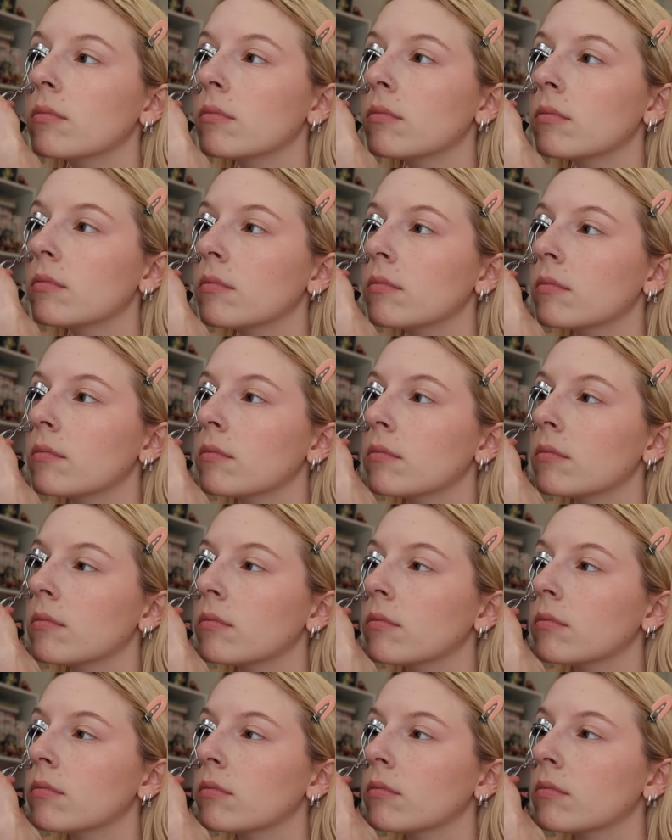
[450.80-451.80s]

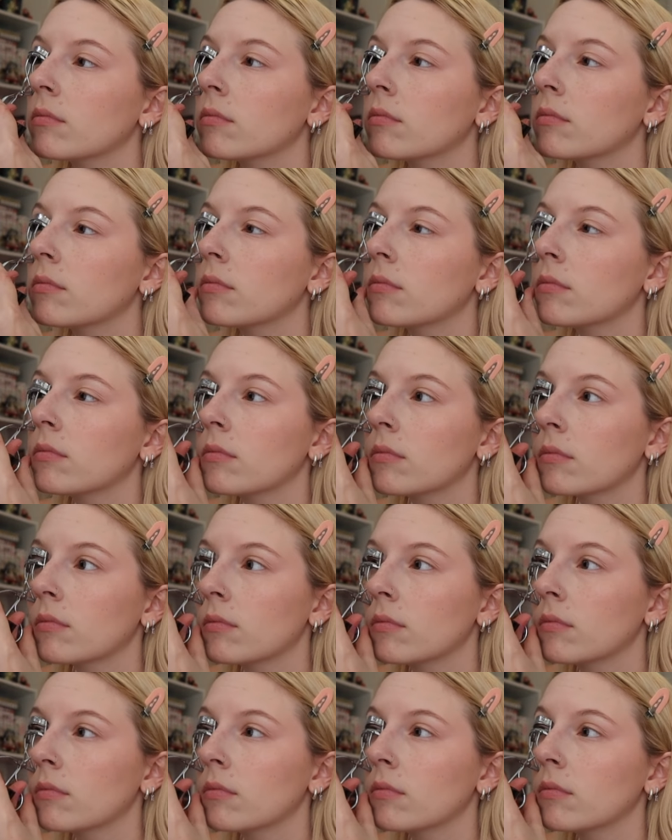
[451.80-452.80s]

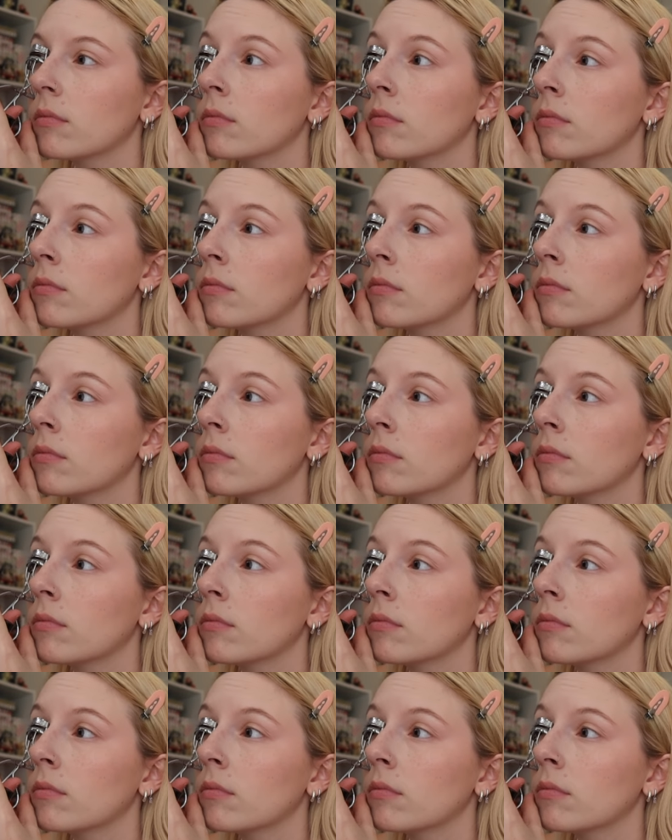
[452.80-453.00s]
No one is speaking in this clip.